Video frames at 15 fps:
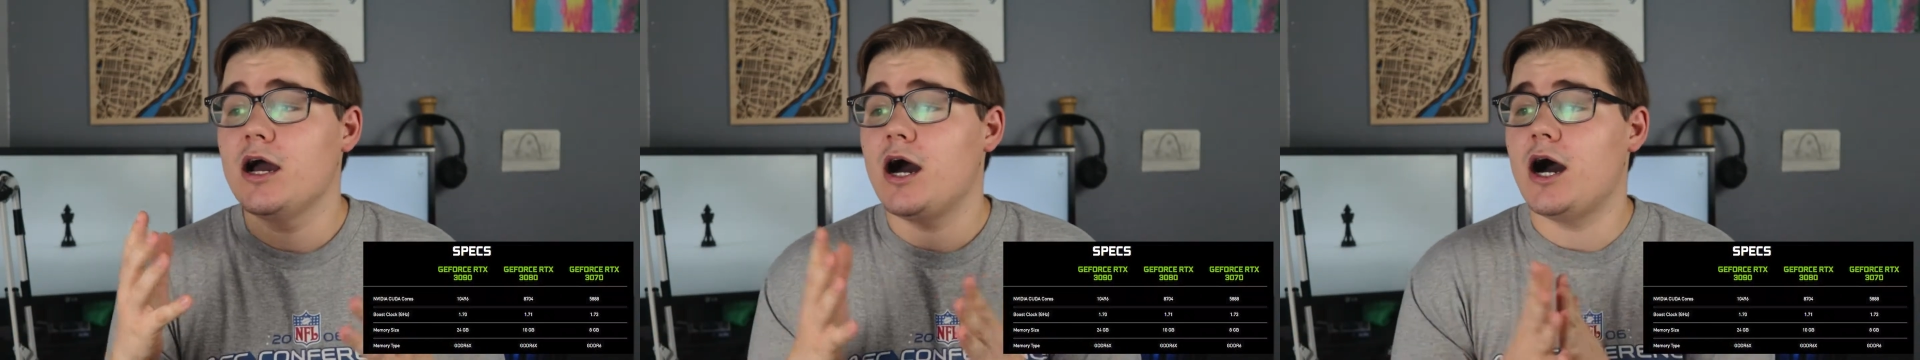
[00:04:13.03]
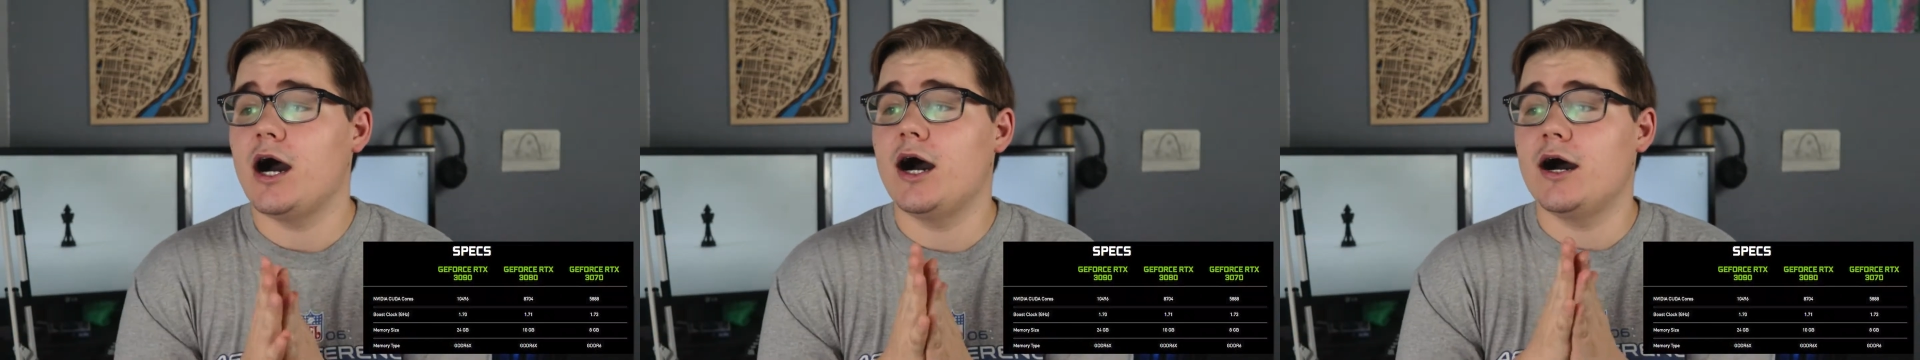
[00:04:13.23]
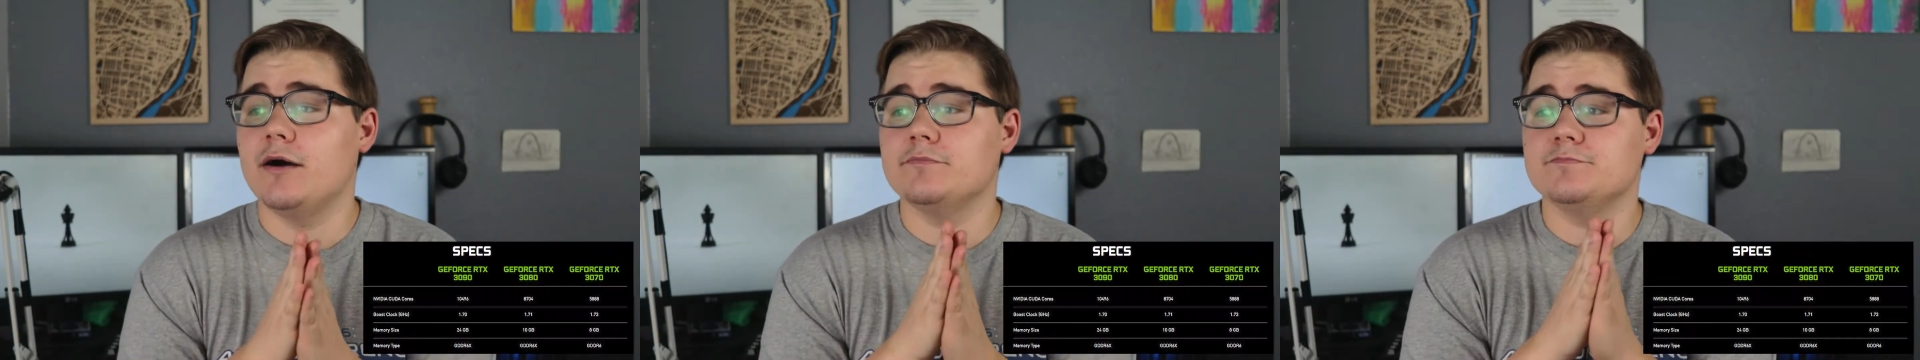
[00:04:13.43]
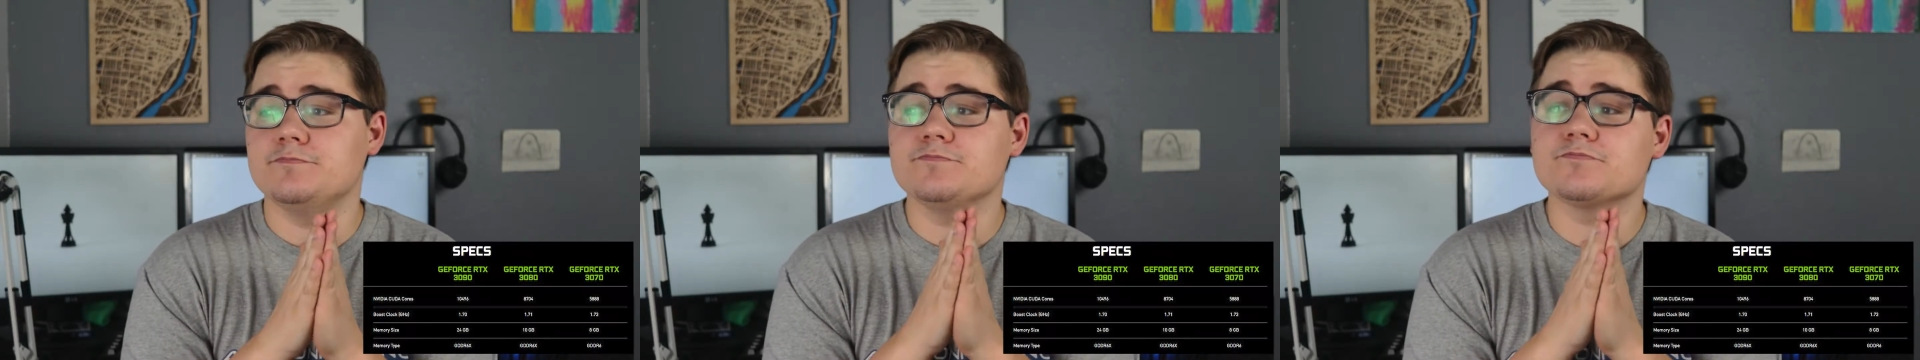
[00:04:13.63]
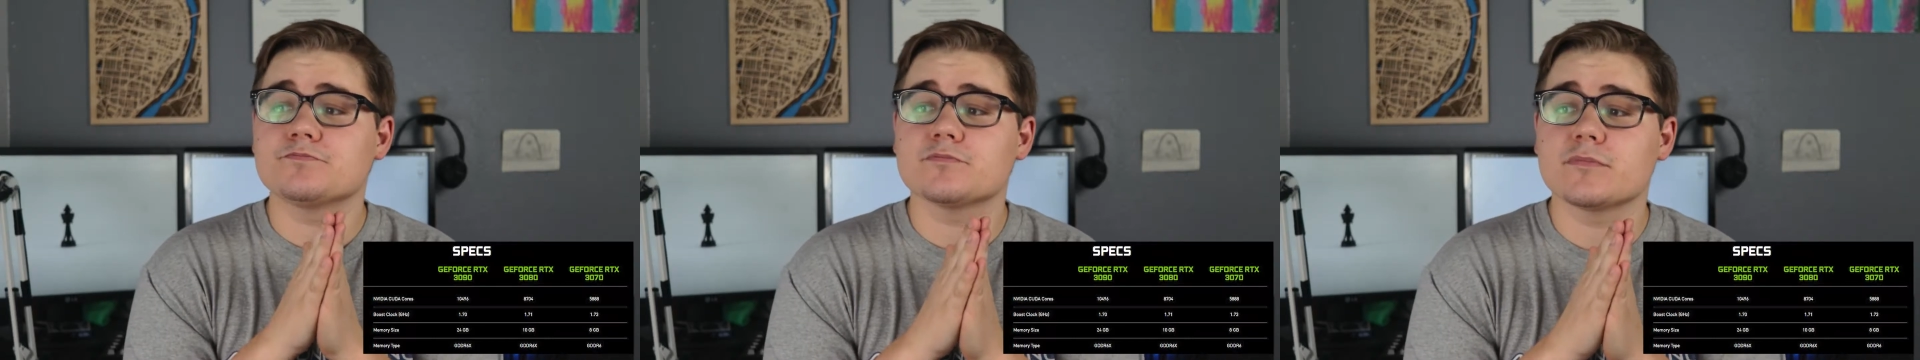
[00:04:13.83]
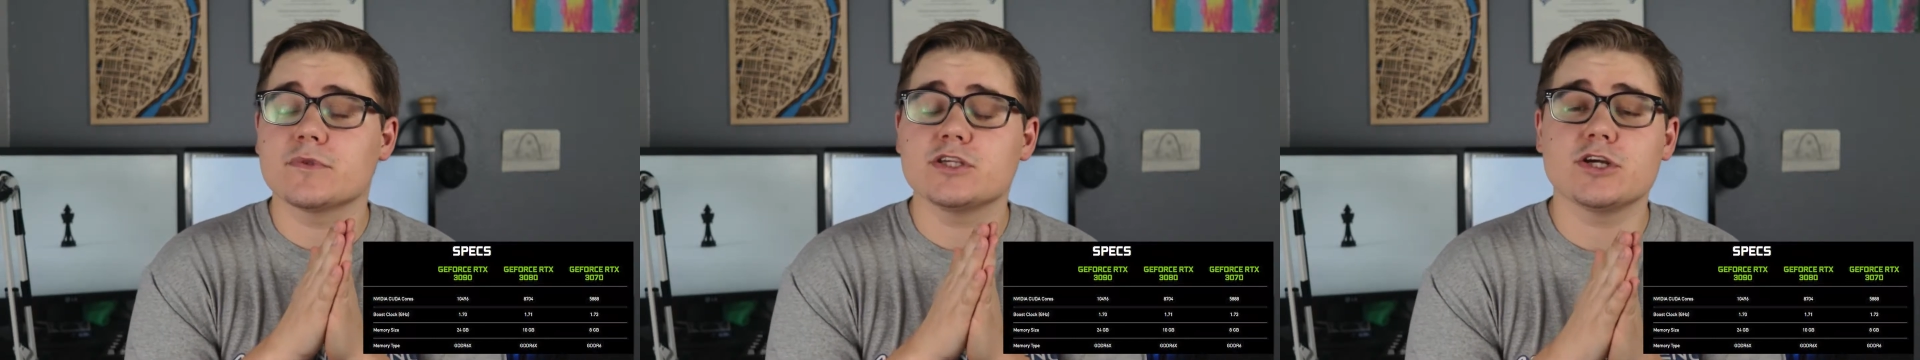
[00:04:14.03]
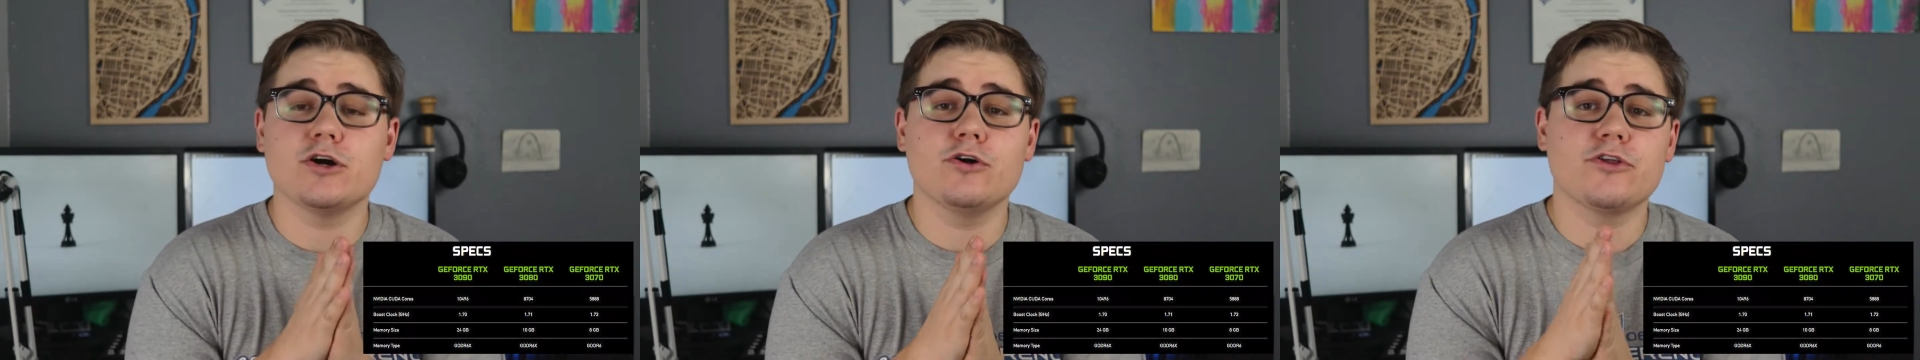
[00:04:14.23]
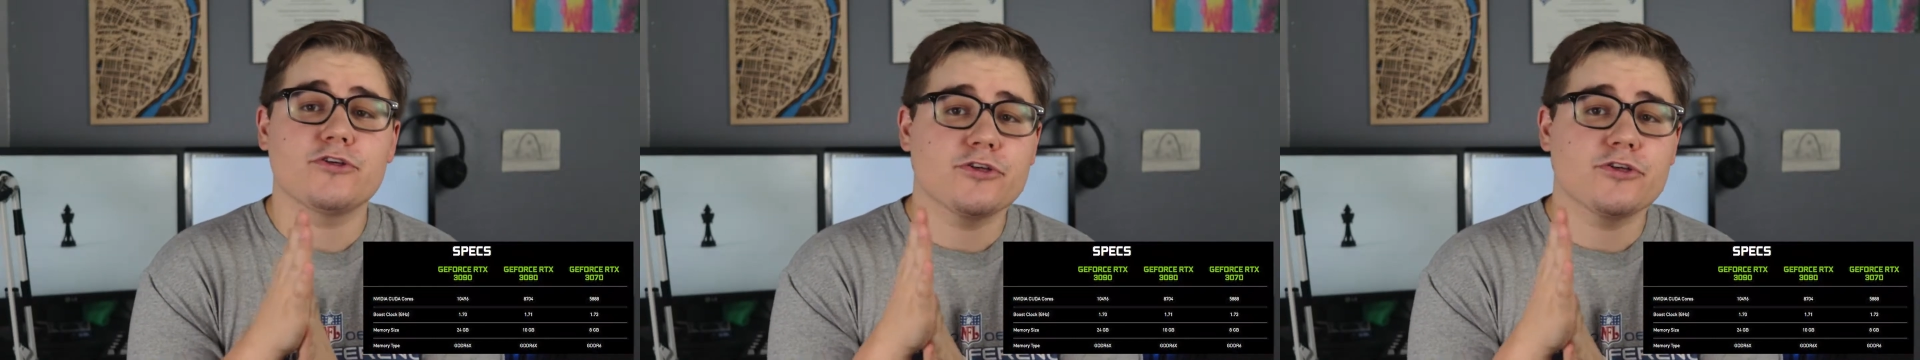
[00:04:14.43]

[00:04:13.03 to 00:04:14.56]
So the